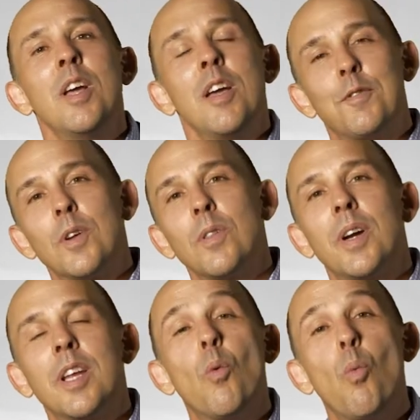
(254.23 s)
If you're
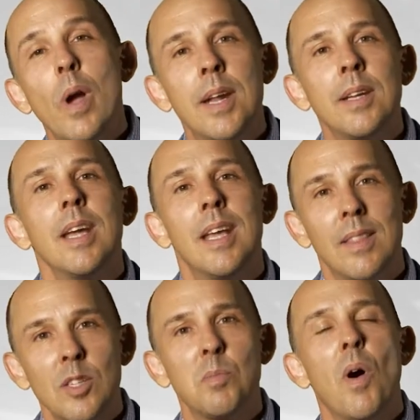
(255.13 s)
looking to win in
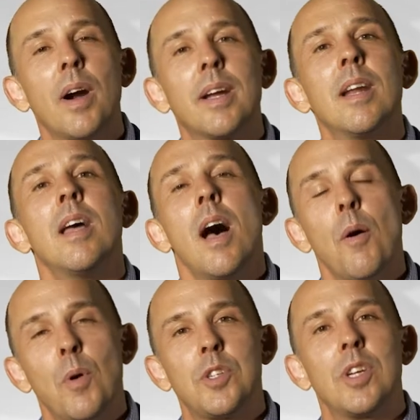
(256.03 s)
this market, I
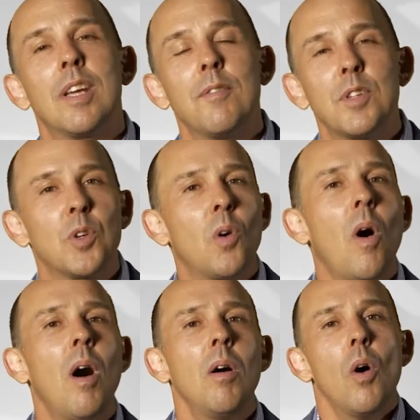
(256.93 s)
want you to give us a
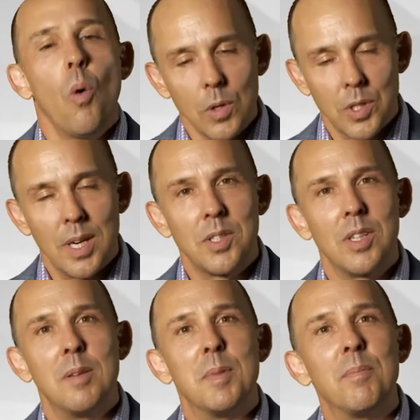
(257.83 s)
call or send us
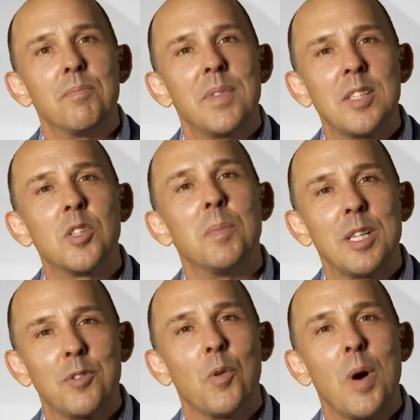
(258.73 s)
an email. Thanks so
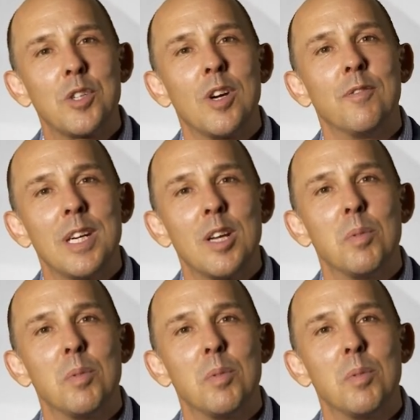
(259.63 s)
much for watching our video